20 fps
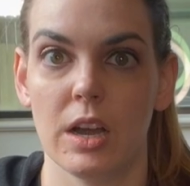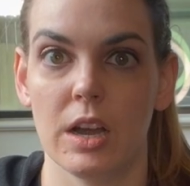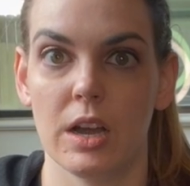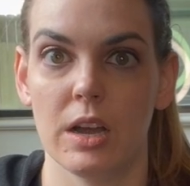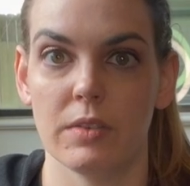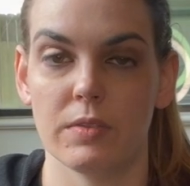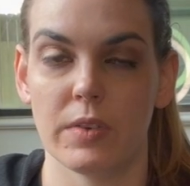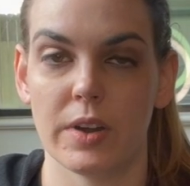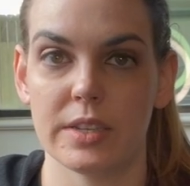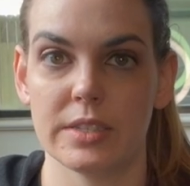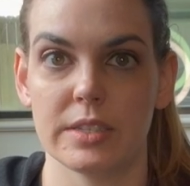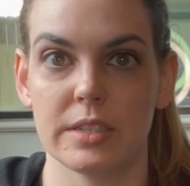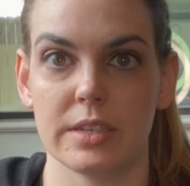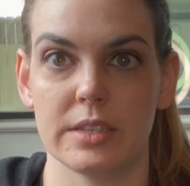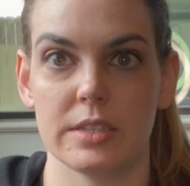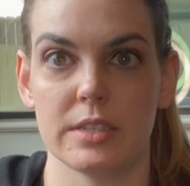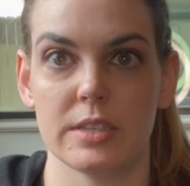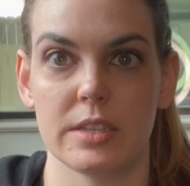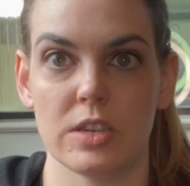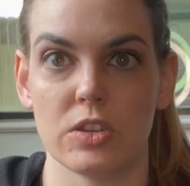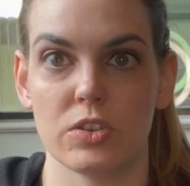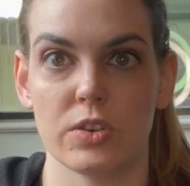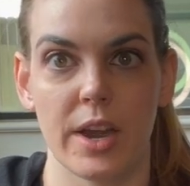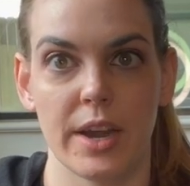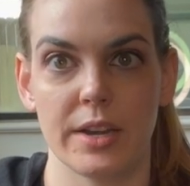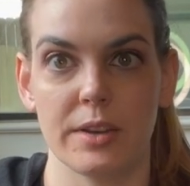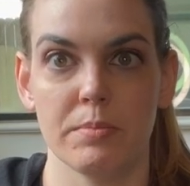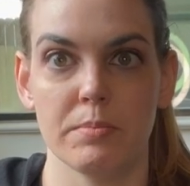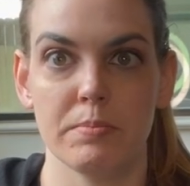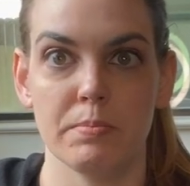of residency
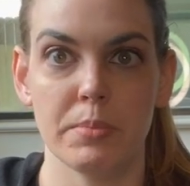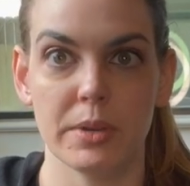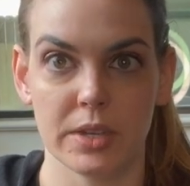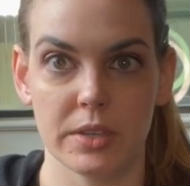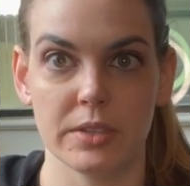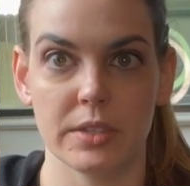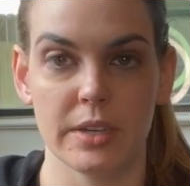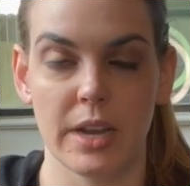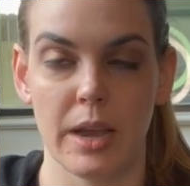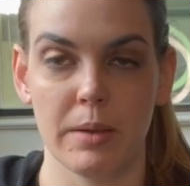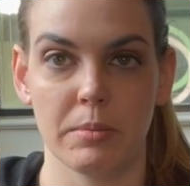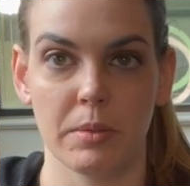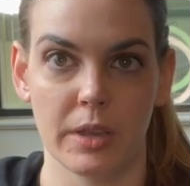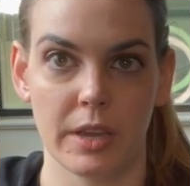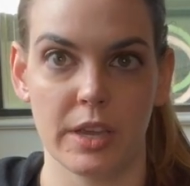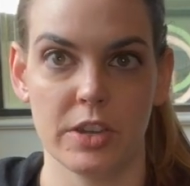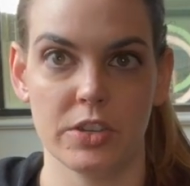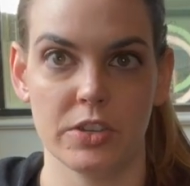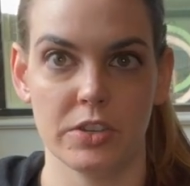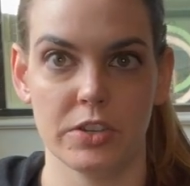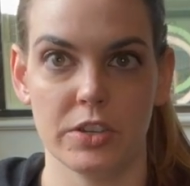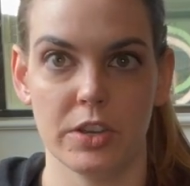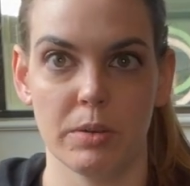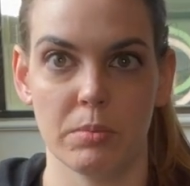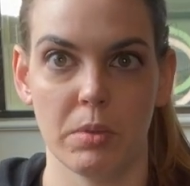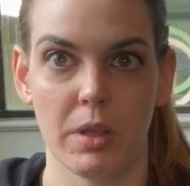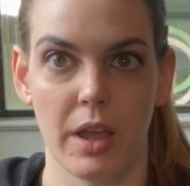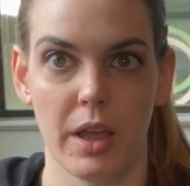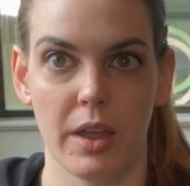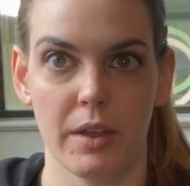trying to build an application to
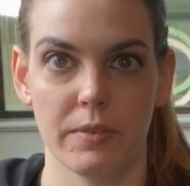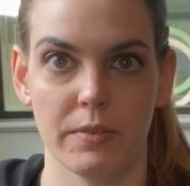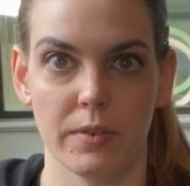apply